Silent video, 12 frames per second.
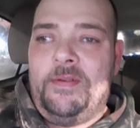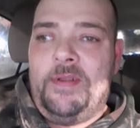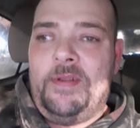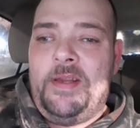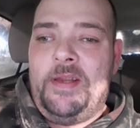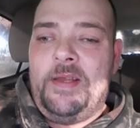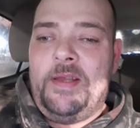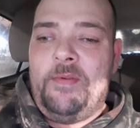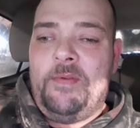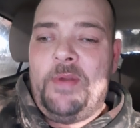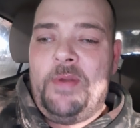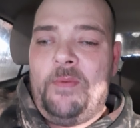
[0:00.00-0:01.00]
anytime
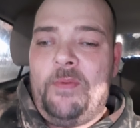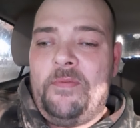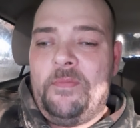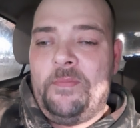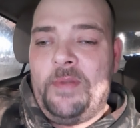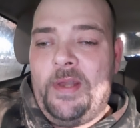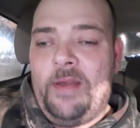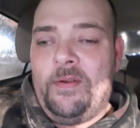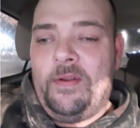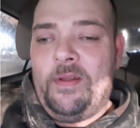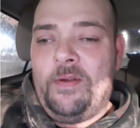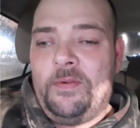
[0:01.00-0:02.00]
I've been away from town
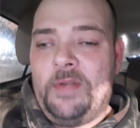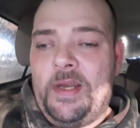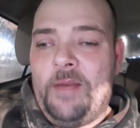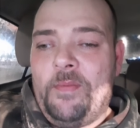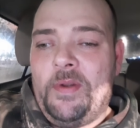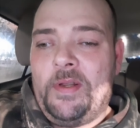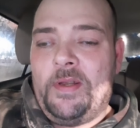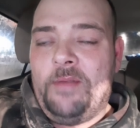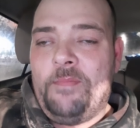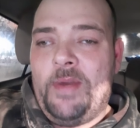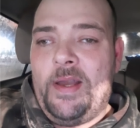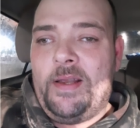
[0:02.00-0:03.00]
a long time, when I come
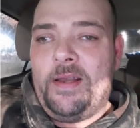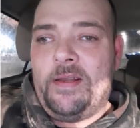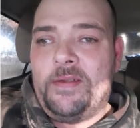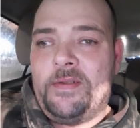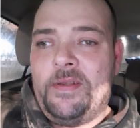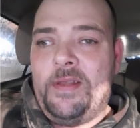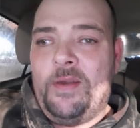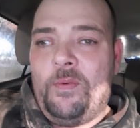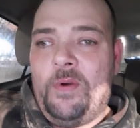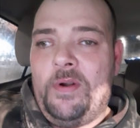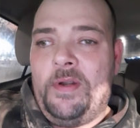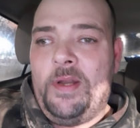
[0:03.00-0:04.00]
back, I can see that
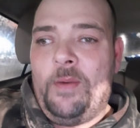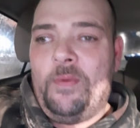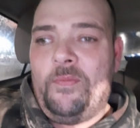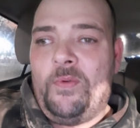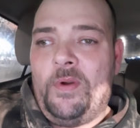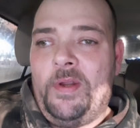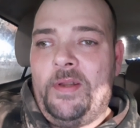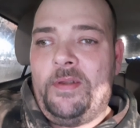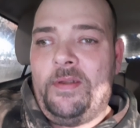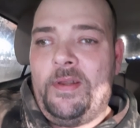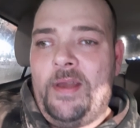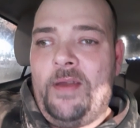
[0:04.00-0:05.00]
water tower before I get to
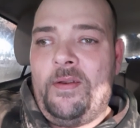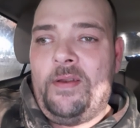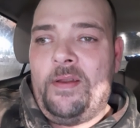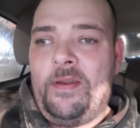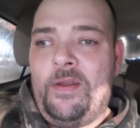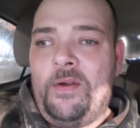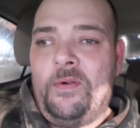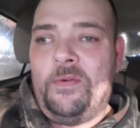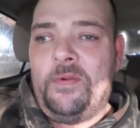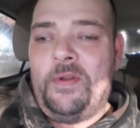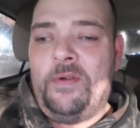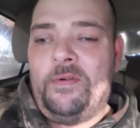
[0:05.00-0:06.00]
town, and I
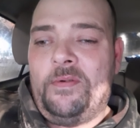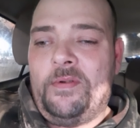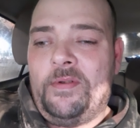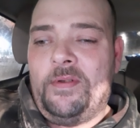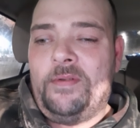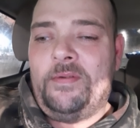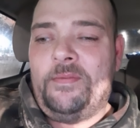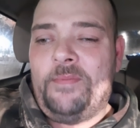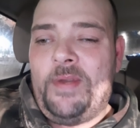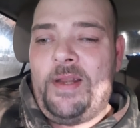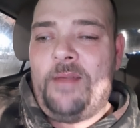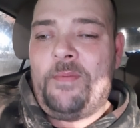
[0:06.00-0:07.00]
know,
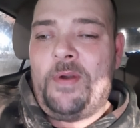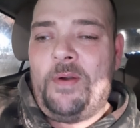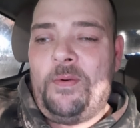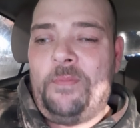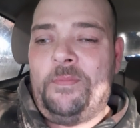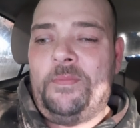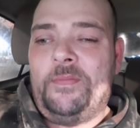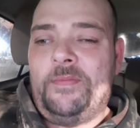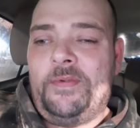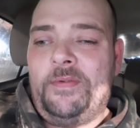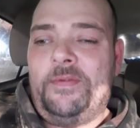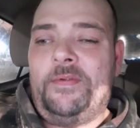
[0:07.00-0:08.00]
man, I'm home.
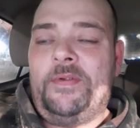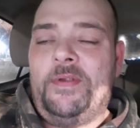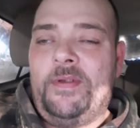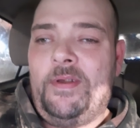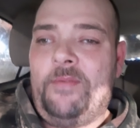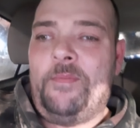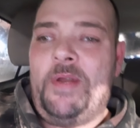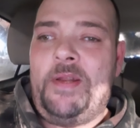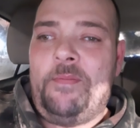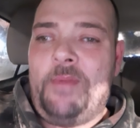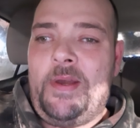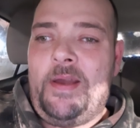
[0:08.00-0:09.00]
I've made
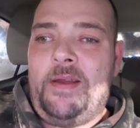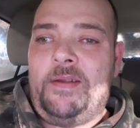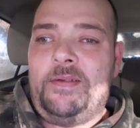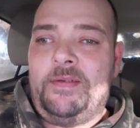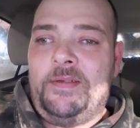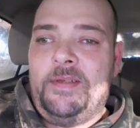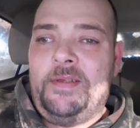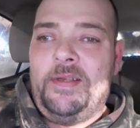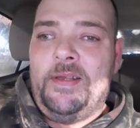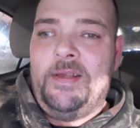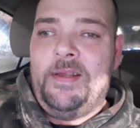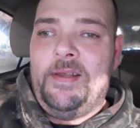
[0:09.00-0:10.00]
it back.
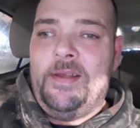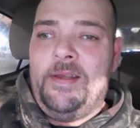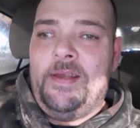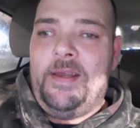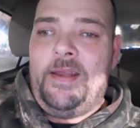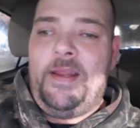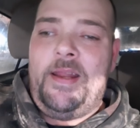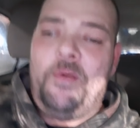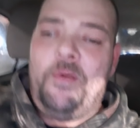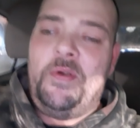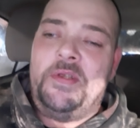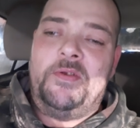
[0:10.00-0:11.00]
And that
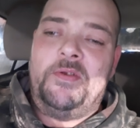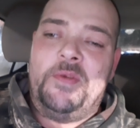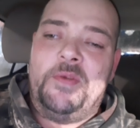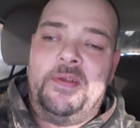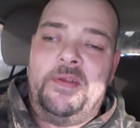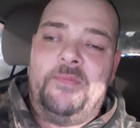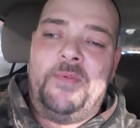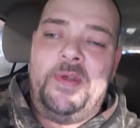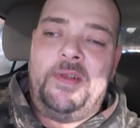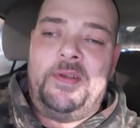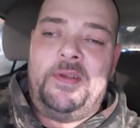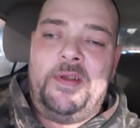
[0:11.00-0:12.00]
always gives me a good
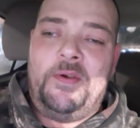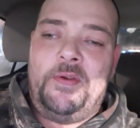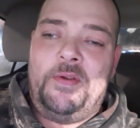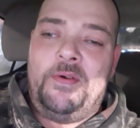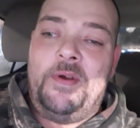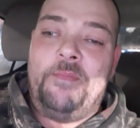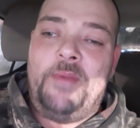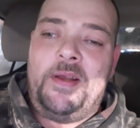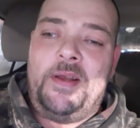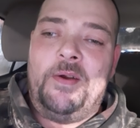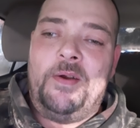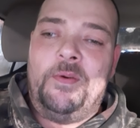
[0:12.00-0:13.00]
feeling to know, I'm back
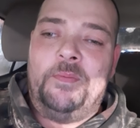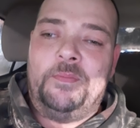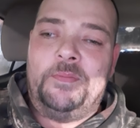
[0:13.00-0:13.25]
home.